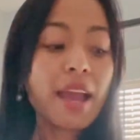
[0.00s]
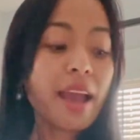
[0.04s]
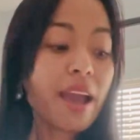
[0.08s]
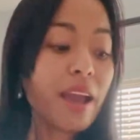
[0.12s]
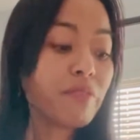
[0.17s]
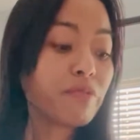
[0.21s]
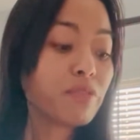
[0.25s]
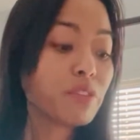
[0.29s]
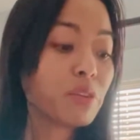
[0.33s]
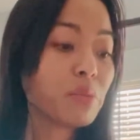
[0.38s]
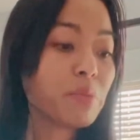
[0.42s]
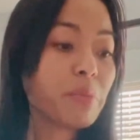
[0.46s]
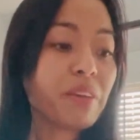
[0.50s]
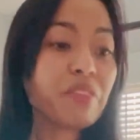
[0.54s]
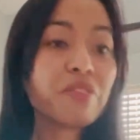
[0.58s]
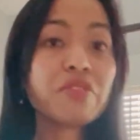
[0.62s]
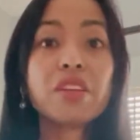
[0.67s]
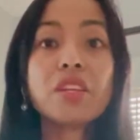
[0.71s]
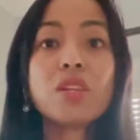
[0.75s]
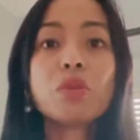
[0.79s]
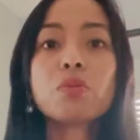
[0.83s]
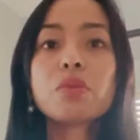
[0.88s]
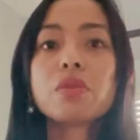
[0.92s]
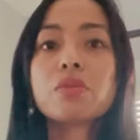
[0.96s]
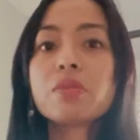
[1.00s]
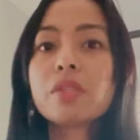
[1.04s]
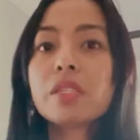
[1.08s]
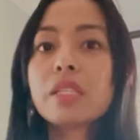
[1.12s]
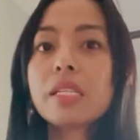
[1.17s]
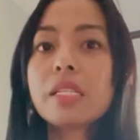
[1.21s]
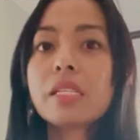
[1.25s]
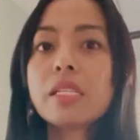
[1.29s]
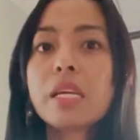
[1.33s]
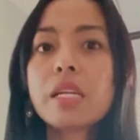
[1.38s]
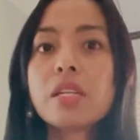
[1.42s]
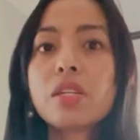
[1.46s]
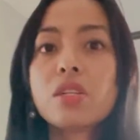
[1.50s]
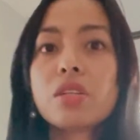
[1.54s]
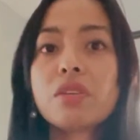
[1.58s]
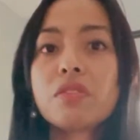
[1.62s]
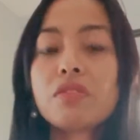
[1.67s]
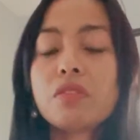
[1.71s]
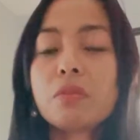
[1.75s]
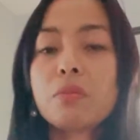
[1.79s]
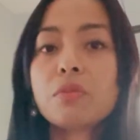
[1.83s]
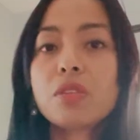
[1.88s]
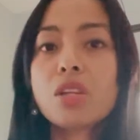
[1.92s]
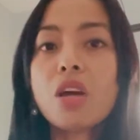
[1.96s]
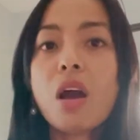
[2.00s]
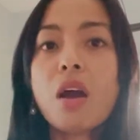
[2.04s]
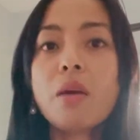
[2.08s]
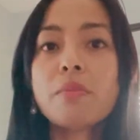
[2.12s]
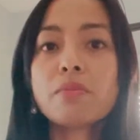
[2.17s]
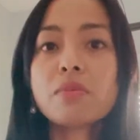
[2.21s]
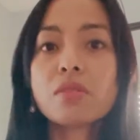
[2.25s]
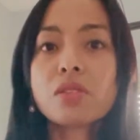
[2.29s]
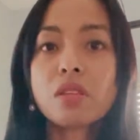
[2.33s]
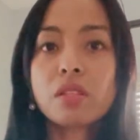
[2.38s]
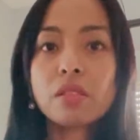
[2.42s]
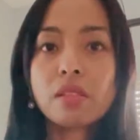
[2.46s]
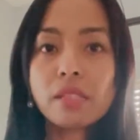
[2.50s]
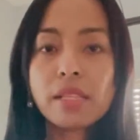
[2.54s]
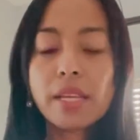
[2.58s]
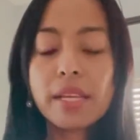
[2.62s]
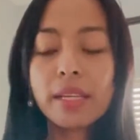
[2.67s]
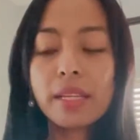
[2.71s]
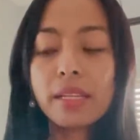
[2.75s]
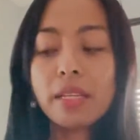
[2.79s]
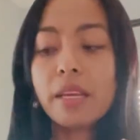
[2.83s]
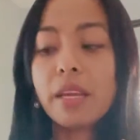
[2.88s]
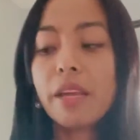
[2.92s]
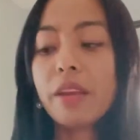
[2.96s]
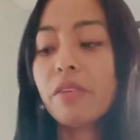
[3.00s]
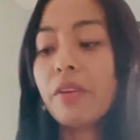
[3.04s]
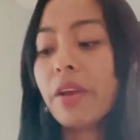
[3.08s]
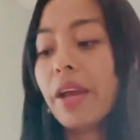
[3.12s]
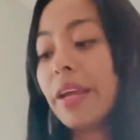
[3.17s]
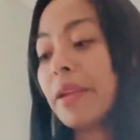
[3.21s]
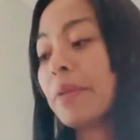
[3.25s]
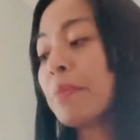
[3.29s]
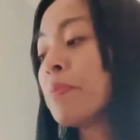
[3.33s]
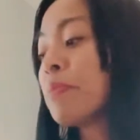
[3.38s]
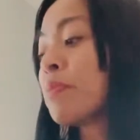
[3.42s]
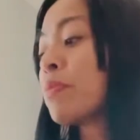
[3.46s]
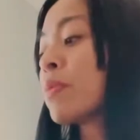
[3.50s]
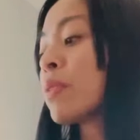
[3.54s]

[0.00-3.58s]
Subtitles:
after my feet were really tender from Tom's on the second day, right?